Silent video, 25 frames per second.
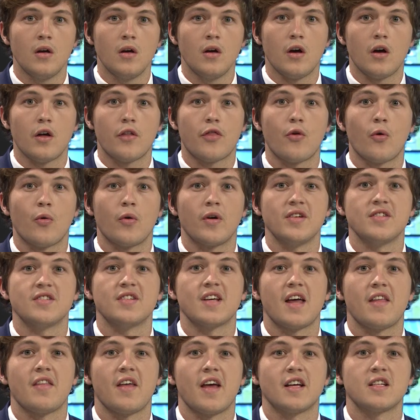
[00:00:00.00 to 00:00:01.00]
Authorities
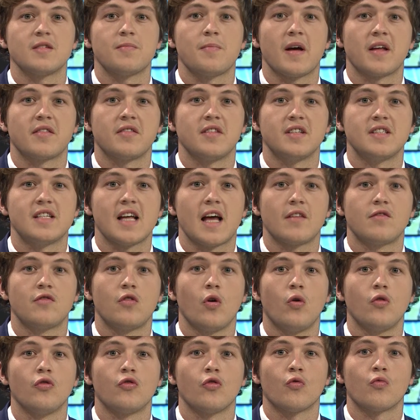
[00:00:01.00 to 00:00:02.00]
say they expect the death
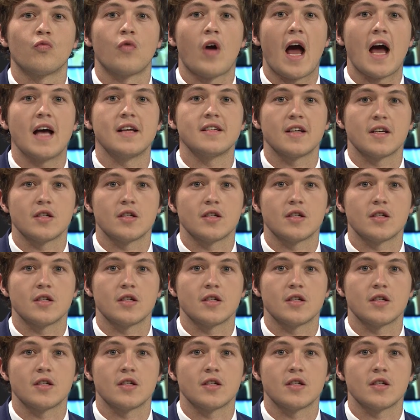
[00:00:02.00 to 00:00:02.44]
toll to rise